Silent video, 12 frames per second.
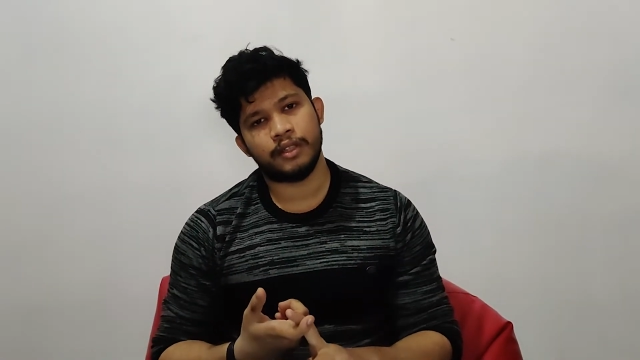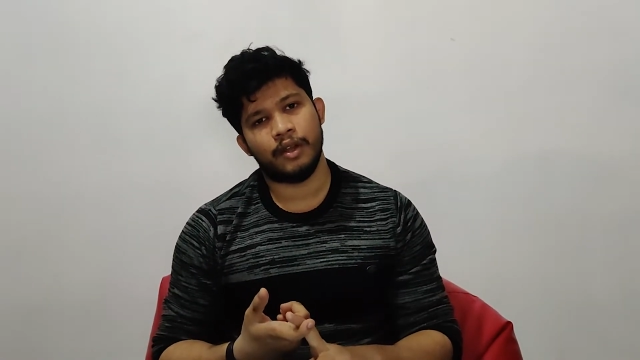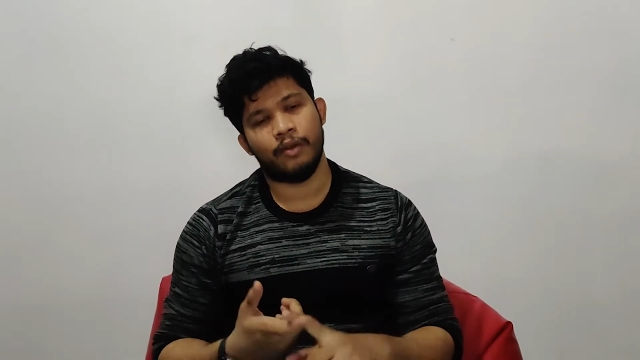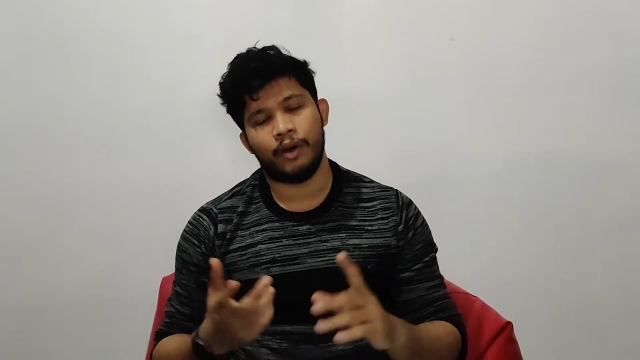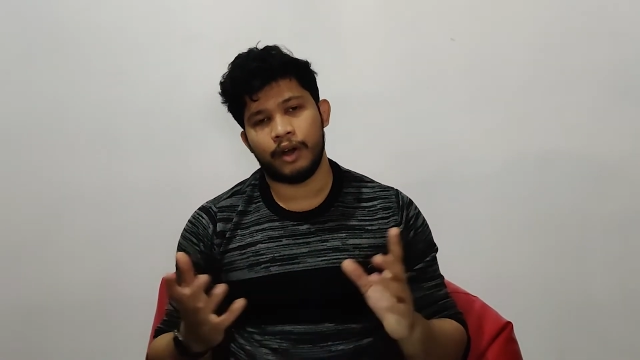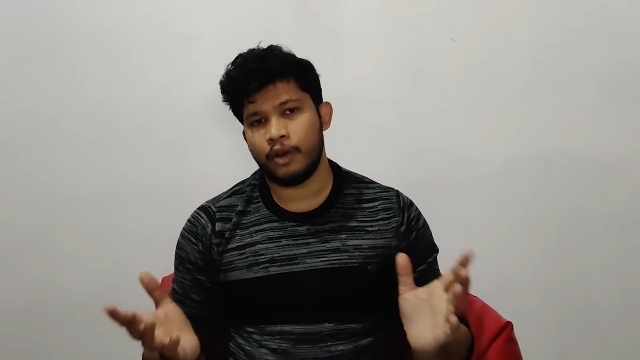
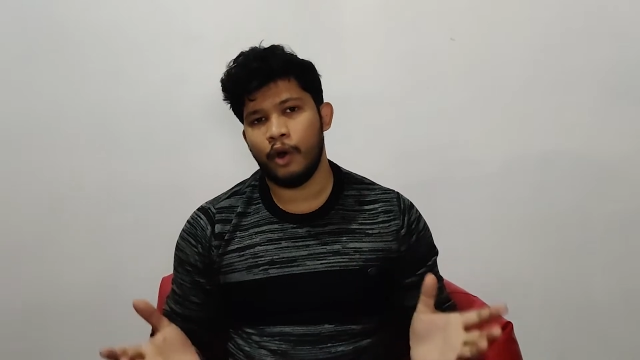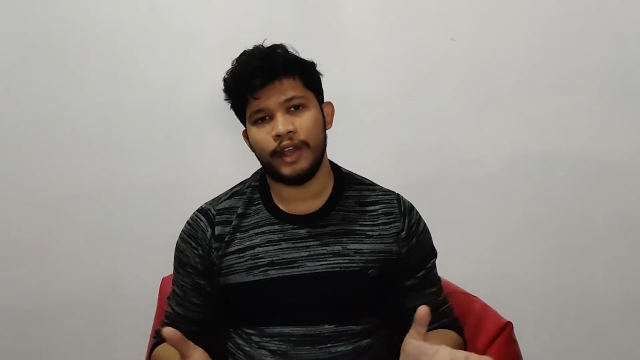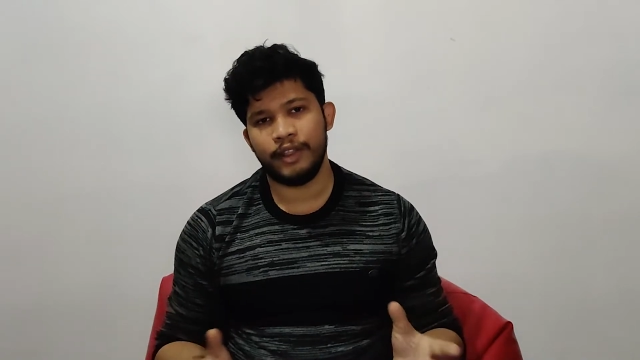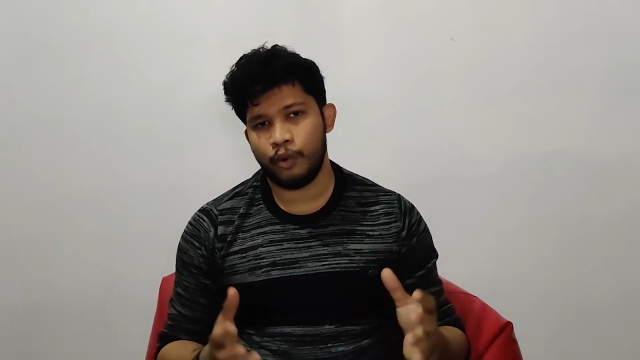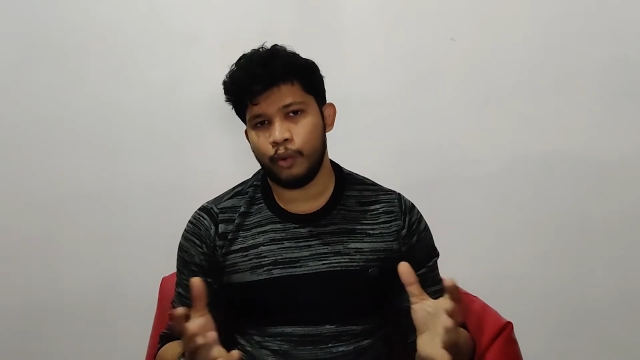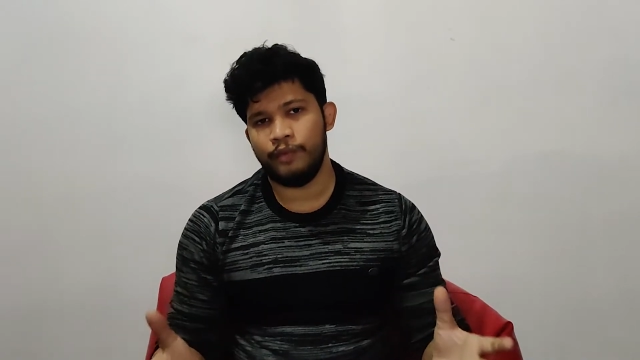going
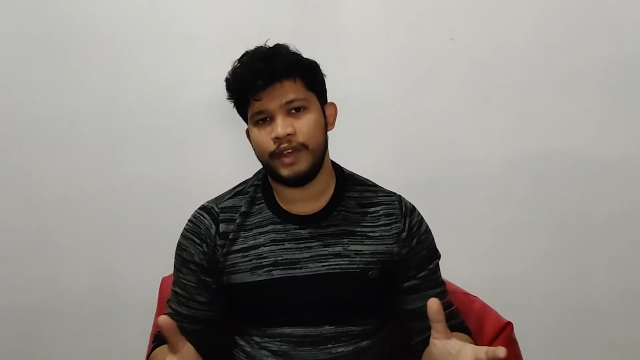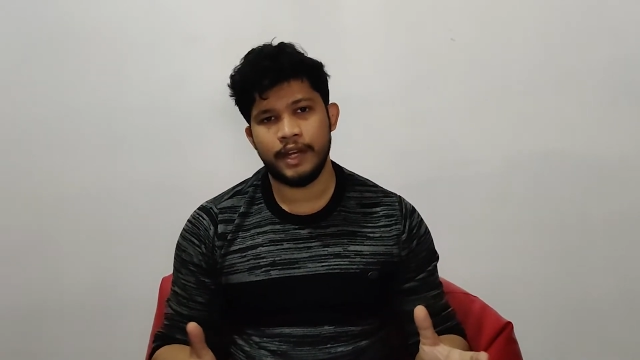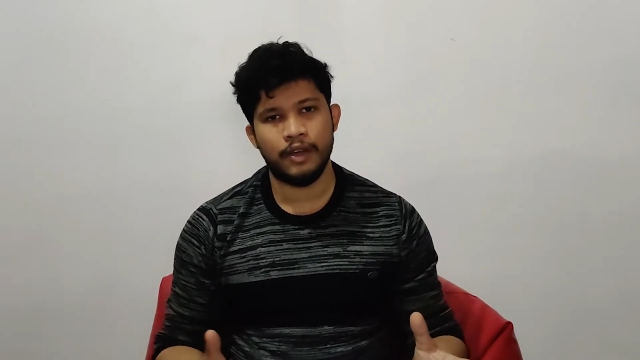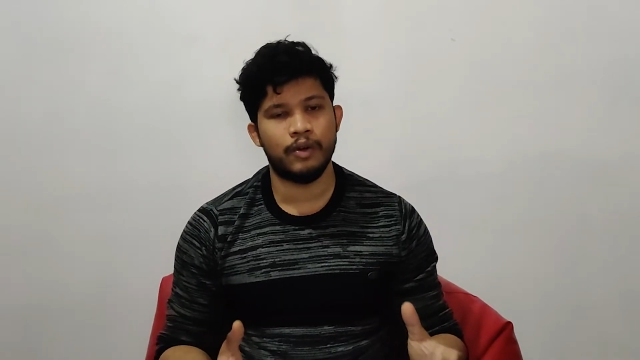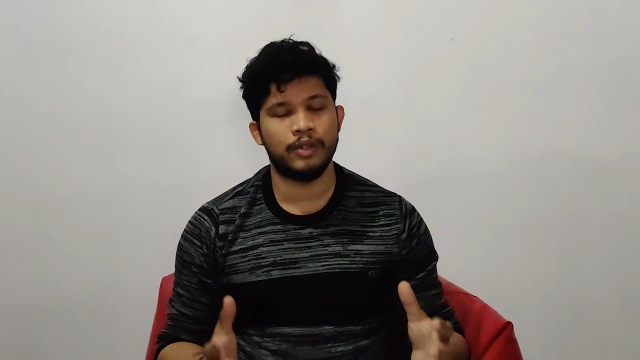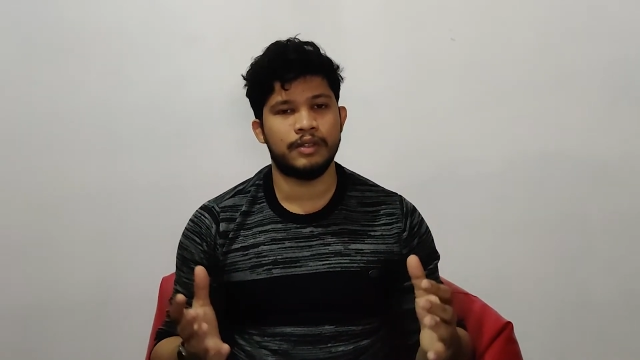through
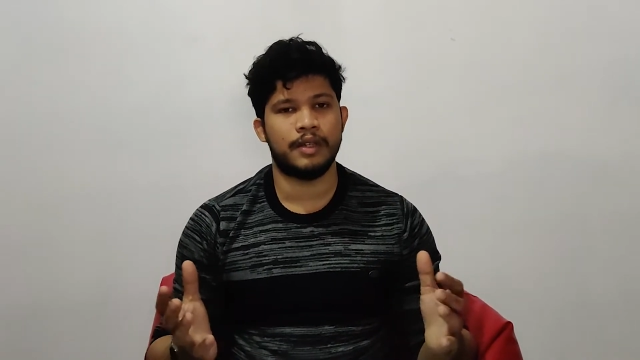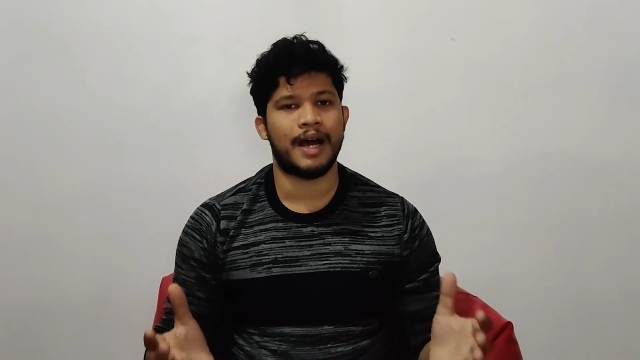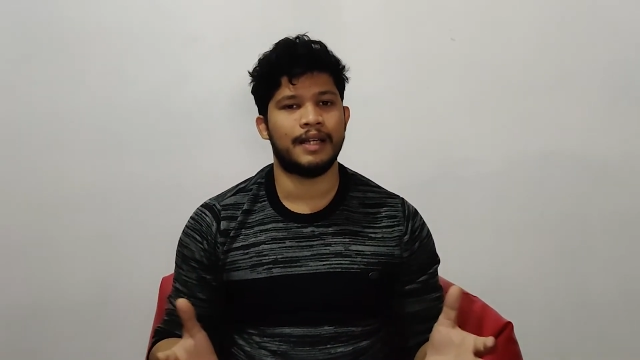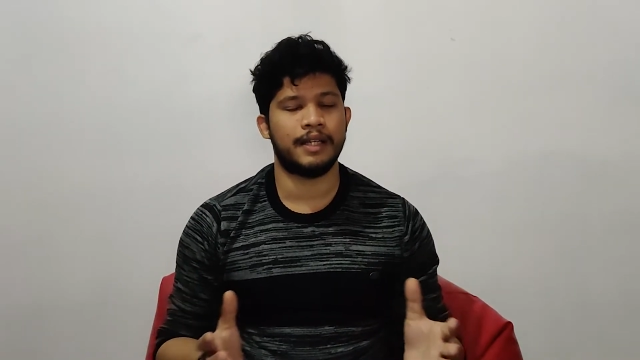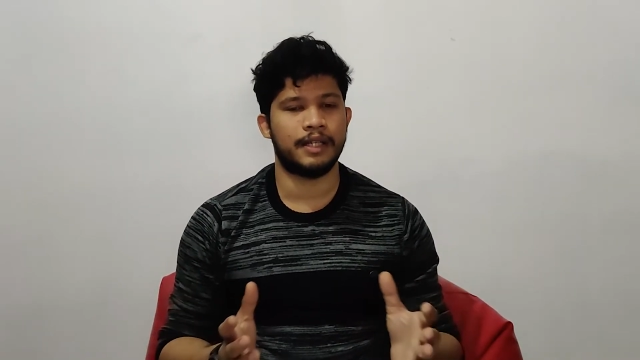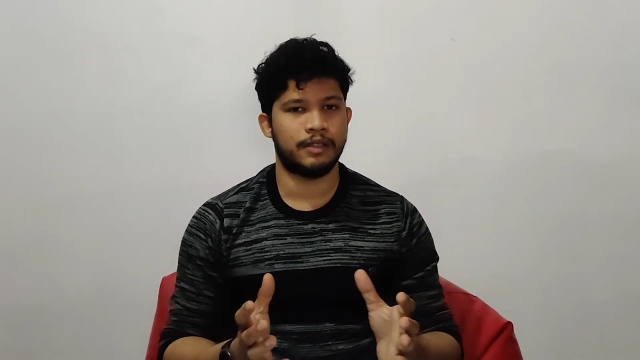videos and
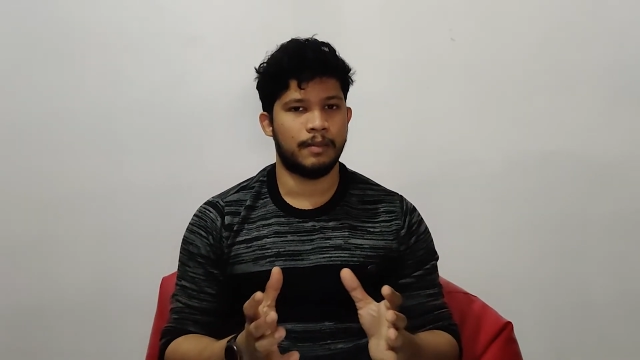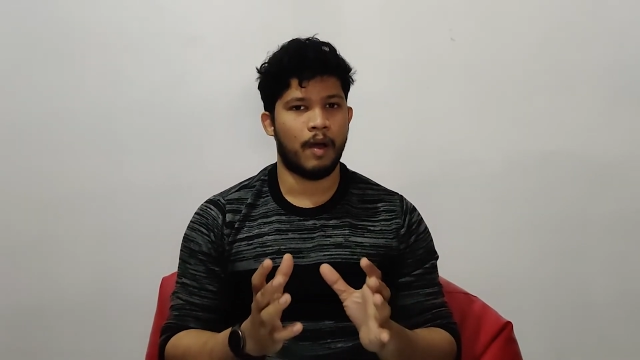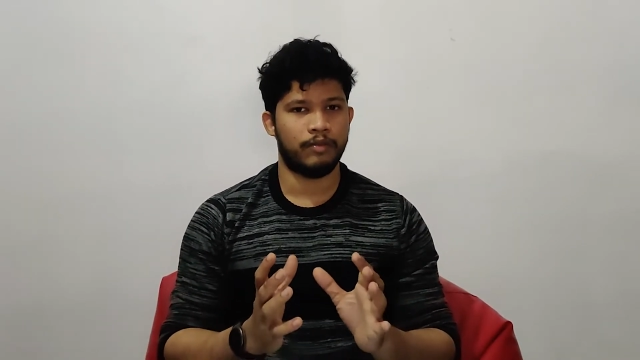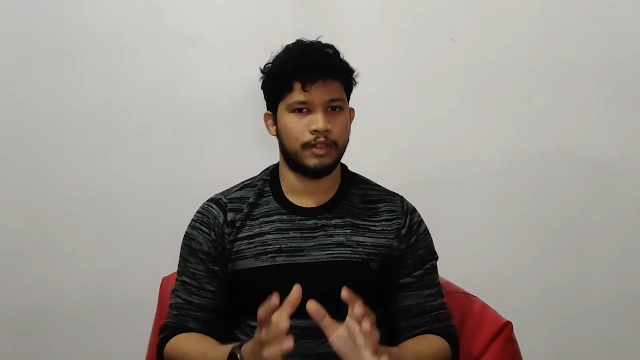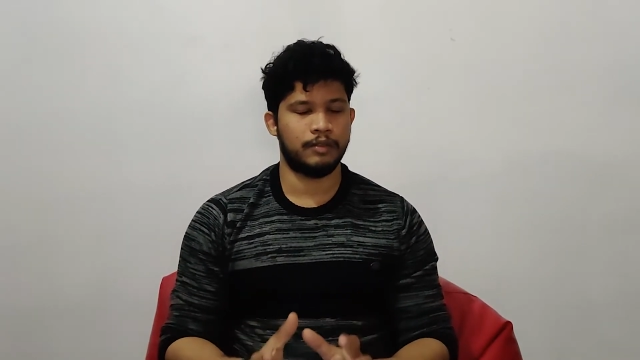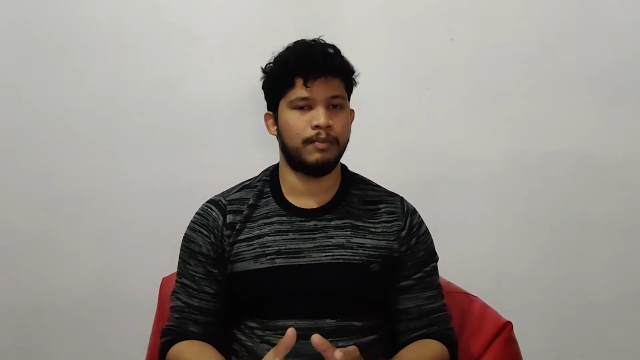articles
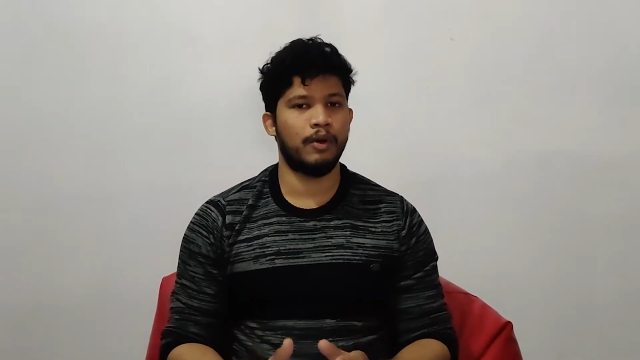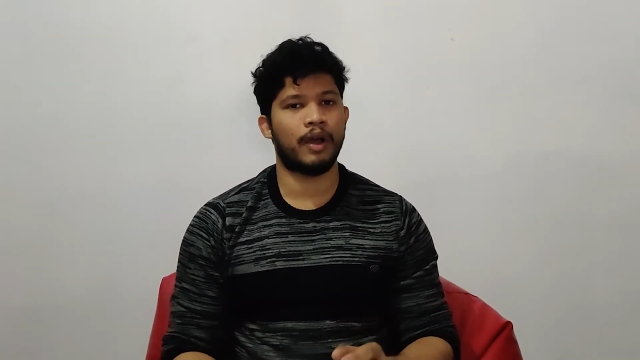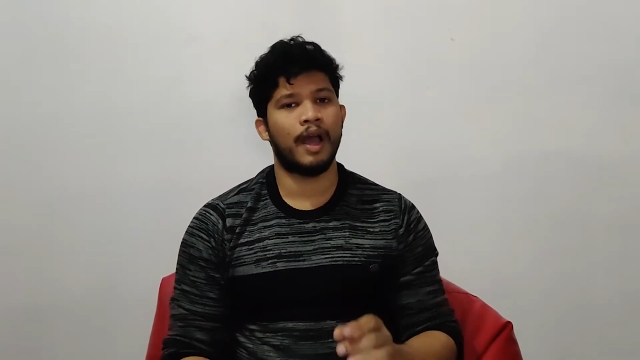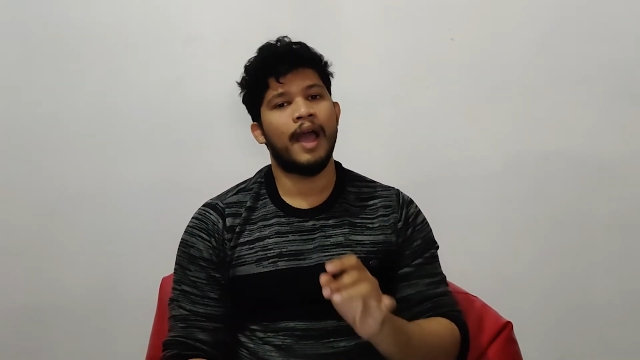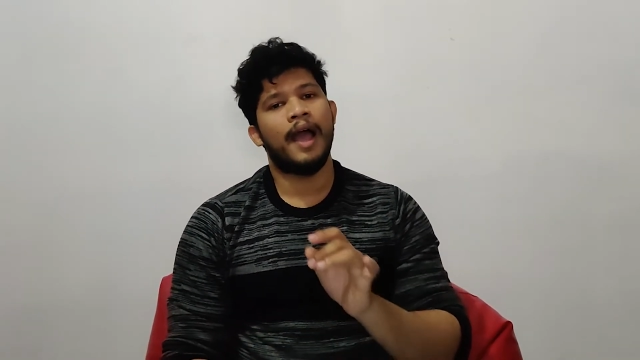about this book,